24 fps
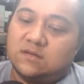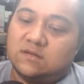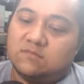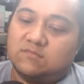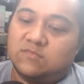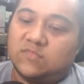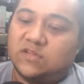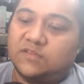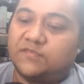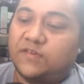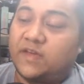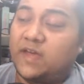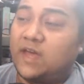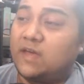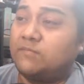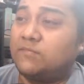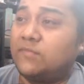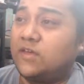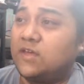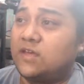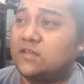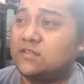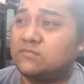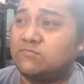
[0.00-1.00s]
But if I
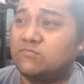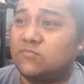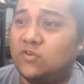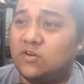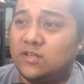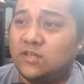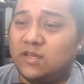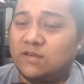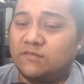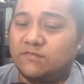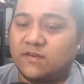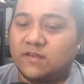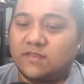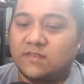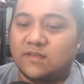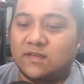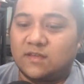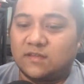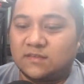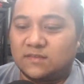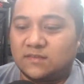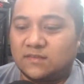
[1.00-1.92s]
IPS mod everything,